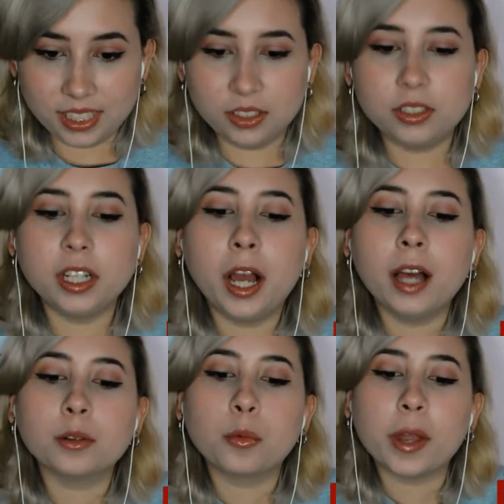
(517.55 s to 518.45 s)
You
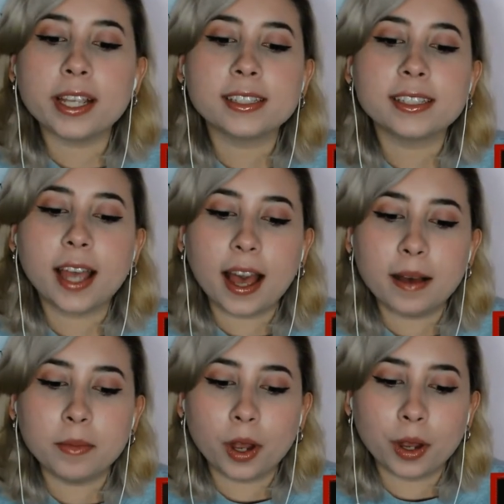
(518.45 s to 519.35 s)
not waste
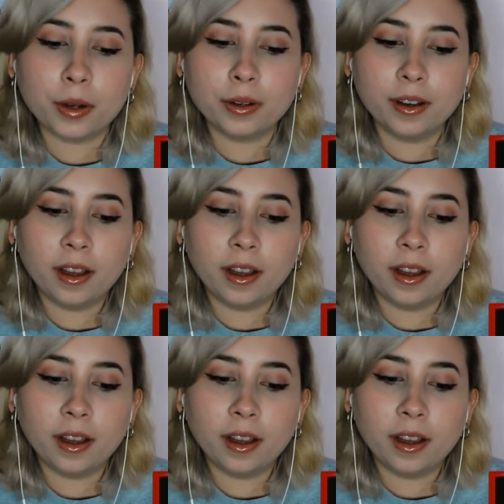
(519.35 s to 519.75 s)
ammo.